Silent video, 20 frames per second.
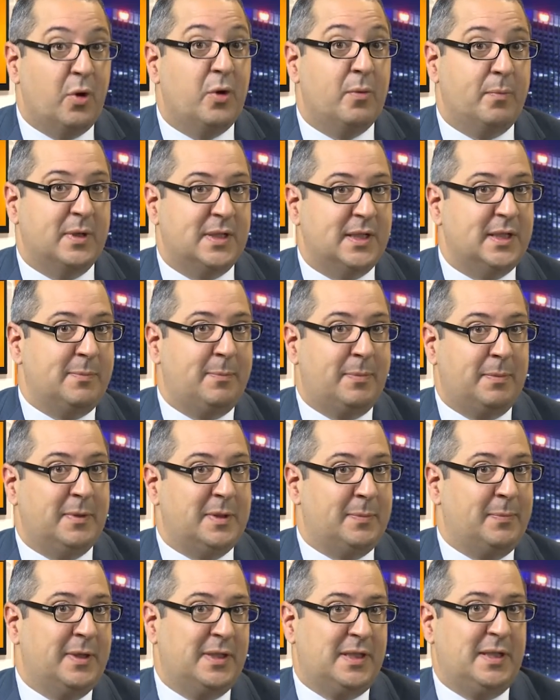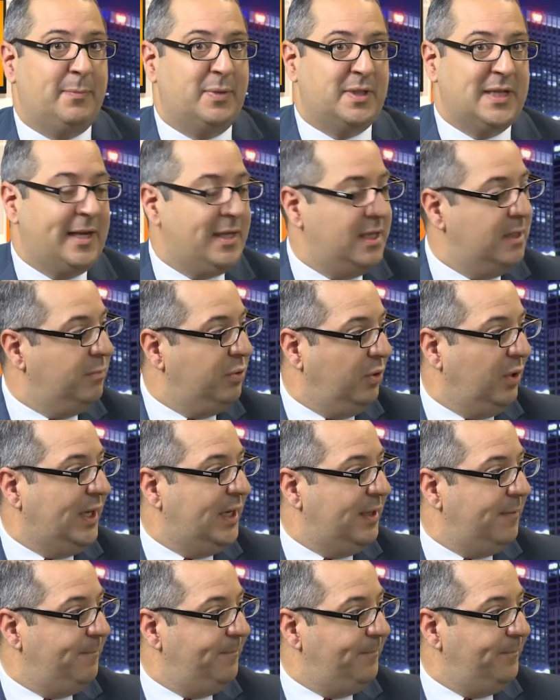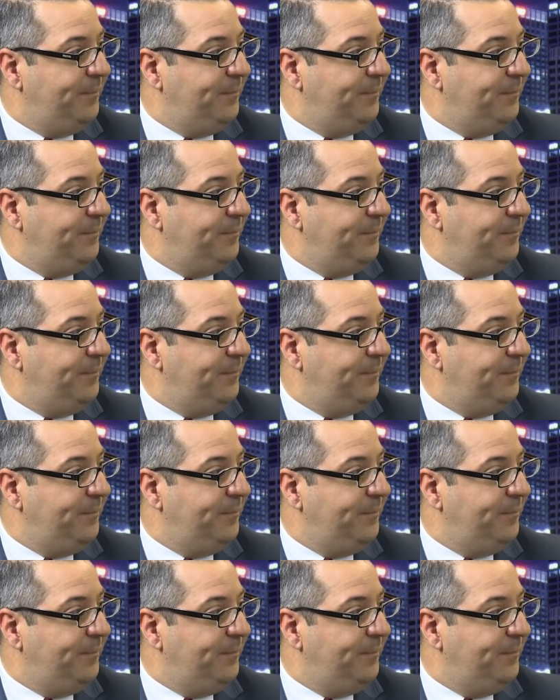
who precipitated the bullying.